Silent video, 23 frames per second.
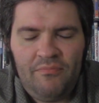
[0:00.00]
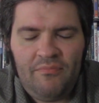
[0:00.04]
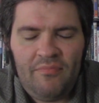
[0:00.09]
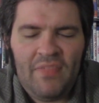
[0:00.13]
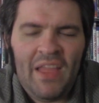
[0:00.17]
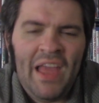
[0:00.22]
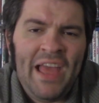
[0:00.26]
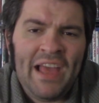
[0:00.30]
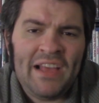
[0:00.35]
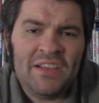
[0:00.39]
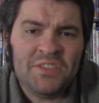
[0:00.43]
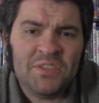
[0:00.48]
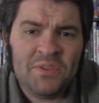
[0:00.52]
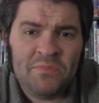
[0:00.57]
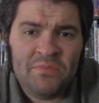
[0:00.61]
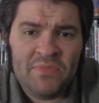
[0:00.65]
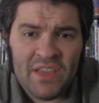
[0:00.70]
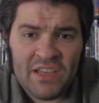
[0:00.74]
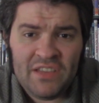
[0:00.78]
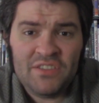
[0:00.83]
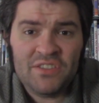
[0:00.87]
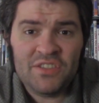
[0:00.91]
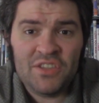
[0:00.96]
has some
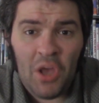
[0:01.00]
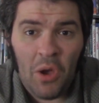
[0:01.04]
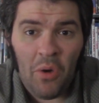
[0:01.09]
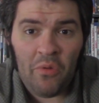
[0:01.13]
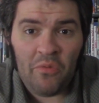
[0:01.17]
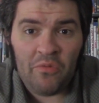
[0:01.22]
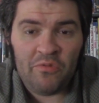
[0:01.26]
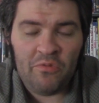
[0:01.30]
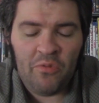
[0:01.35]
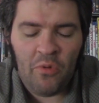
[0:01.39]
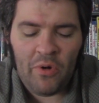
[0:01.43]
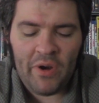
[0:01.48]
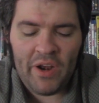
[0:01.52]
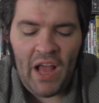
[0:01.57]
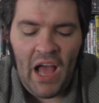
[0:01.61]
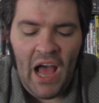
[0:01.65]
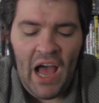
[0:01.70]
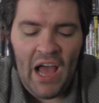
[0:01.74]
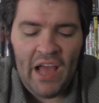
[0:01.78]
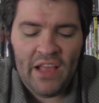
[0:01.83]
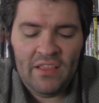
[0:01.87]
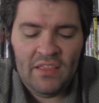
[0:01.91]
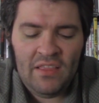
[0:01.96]
things going for it.
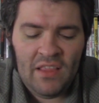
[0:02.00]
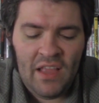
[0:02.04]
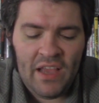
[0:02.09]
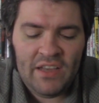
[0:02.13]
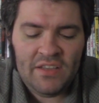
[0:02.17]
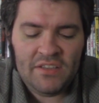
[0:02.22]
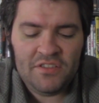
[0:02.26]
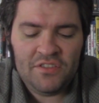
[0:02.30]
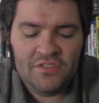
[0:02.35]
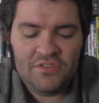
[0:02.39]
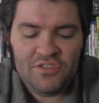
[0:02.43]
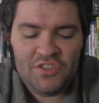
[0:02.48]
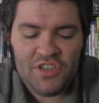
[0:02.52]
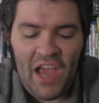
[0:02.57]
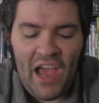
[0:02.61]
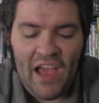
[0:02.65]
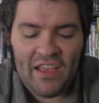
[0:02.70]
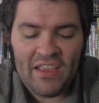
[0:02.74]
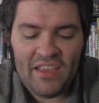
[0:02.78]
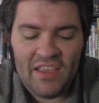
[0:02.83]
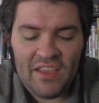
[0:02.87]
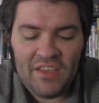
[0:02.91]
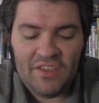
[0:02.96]
I liked
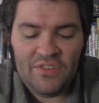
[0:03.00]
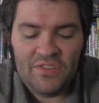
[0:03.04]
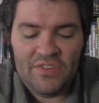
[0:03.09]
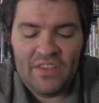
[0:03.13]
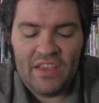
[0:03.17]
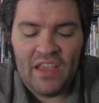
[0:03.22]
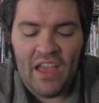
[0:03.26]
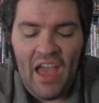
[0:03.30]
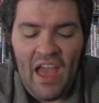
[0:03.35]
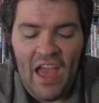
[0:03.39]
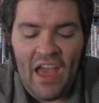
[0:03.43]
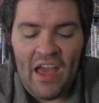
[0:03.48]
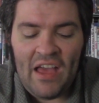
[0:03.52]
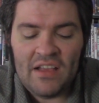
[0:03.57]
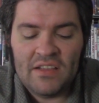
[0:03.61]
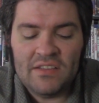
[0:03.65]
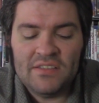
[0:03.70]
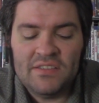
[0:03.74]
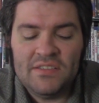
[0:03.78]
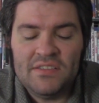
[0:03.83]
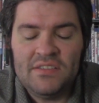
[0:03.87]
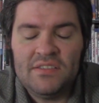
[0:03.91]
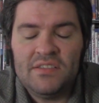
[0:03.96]
Jack Kesy
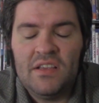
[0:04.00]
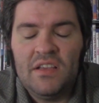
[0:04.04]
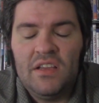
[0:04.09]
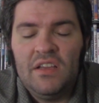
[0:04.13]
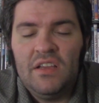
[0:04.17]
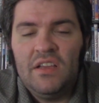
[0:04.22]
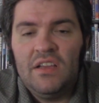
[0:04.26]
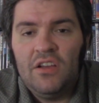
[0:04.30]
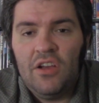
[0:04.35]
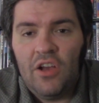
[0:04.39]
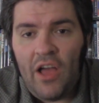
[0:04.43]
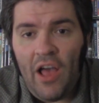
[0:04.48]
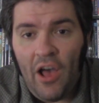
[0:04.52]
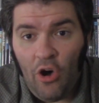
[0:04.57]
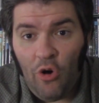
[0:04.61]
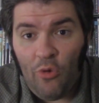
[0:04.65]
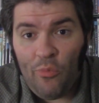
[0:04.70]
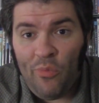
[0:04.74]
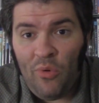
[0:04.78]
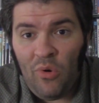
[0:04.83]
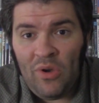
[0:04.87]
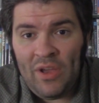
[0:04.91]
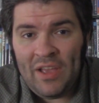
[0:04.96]
as
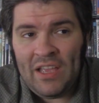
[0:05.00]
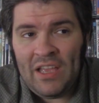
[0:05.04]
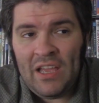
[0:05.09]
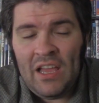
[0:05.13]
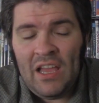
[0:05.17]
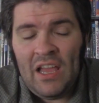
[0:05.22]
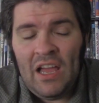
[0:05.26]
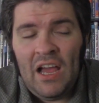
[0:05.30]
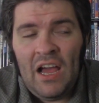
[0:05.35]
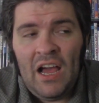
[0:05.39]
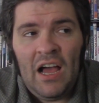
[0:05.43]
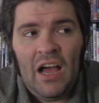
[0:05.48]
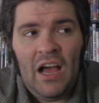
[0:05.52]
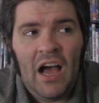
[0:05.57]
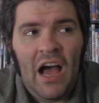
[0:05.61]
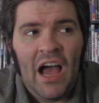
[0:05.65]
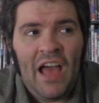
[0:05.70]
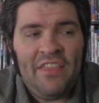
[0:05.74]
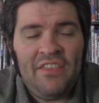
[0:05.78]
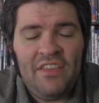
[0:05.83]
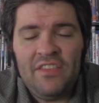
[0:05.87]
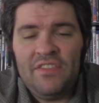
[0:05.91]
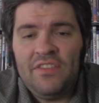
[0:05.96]
Hellboy.
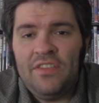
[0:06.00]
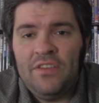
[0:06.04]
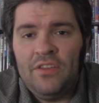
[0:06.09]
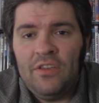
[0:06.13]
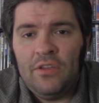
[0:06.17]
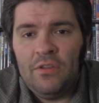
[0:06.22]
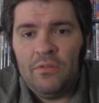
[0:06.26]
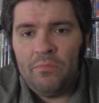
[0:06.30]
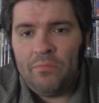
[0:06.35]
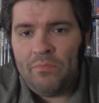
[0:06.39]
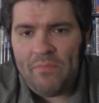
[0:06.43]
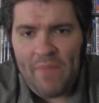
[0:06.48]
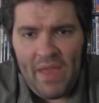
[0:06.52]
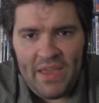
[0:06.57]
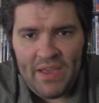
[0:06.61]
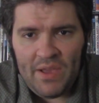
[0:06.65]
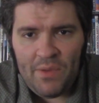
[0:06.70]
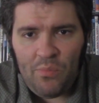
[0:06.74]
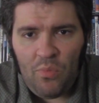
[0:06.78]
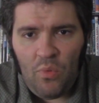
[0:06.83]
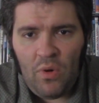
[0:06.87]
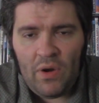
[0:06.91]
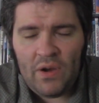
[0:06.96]
I think the
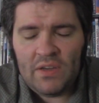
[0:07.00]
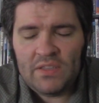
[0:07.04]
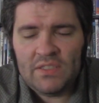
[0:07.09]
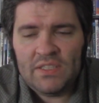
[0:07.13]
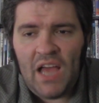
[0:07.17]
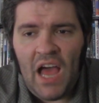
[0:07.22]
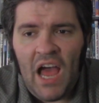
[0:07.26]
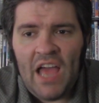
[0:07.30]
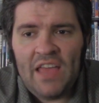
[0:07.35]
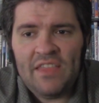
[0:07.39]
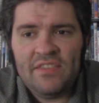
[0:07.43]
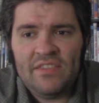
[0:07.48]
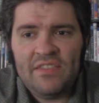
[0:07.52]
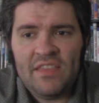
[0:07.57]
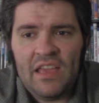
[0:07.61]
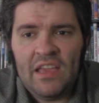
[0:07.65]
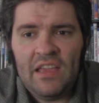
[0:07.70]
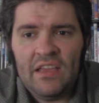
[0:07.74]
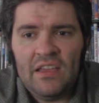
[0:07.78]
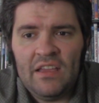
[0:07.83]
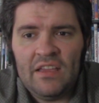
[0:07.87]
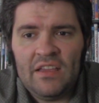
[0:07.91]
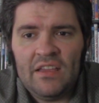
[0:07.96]
makeup worked. I
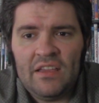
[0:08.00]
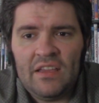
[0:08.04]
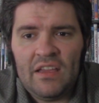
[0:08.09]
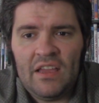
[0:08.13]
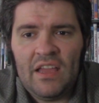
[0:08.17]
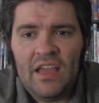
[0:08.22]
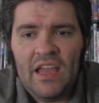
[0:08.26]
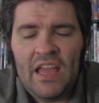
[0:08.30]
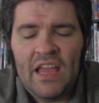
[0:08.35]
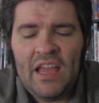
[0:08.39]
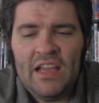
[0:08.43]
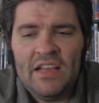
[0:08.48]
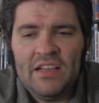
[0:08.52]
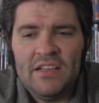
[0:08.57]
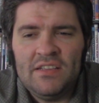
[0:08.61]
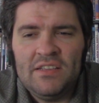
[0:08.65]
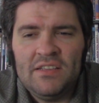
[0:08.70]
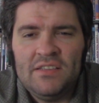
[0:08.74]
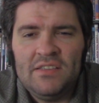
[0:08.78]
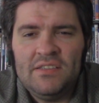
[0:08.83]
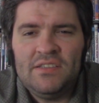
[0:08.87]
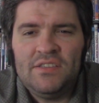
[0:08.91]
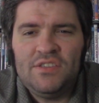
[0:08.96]
think
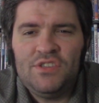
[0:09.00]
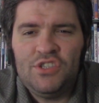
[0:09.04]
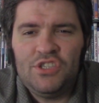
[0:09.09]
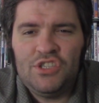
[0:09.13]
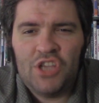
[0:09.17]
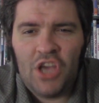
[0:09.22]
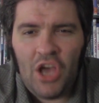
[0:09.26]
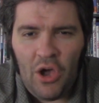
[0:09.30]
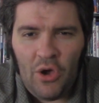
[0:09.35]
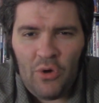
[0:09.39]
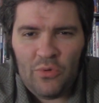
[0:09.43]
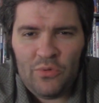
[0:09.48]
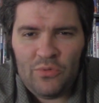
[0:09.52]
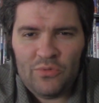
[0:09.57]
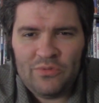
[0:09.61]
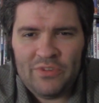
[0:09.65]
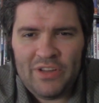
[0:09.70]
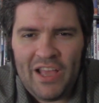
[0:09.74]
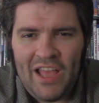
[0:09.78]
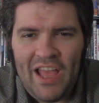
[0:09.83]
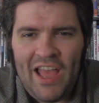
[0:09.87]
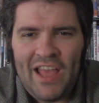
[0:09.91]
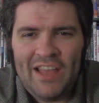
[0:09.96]
his
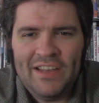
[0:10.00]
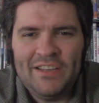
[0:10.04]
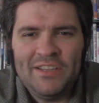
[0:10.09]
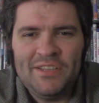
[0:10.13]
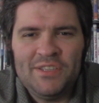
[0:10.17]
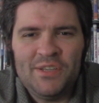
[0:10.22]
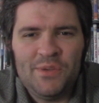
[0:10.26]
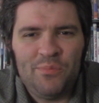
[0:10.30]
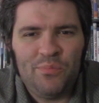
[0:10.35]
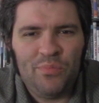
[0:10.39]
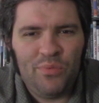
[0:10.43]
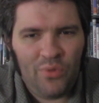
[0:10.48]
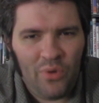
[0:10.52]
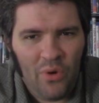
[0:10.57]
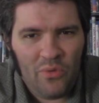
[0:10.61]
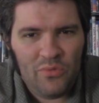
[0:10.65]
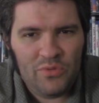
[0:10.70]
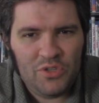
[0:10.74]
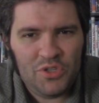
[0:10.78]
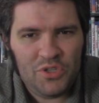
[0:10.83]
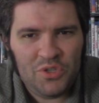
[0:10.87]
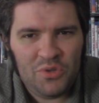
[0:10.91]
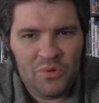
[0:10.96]
tone and his
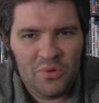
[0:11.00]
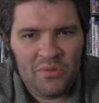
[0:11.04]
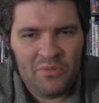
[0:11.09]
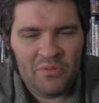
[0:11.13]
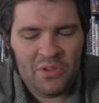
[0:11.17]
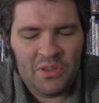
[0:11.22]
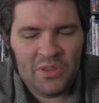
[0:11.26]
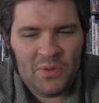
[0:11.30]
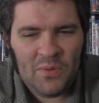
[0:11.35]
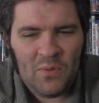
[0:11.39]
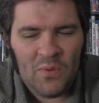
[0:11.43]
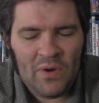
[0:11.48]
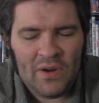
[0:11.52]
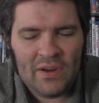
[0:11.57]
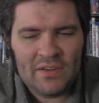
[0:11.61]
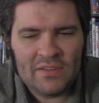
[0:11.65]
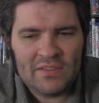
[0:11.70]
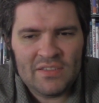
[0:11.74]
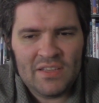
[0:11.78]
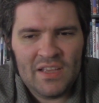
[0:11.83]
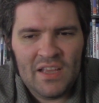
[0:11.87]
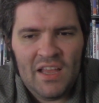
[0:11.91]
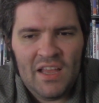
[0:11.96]
approach to it really worked.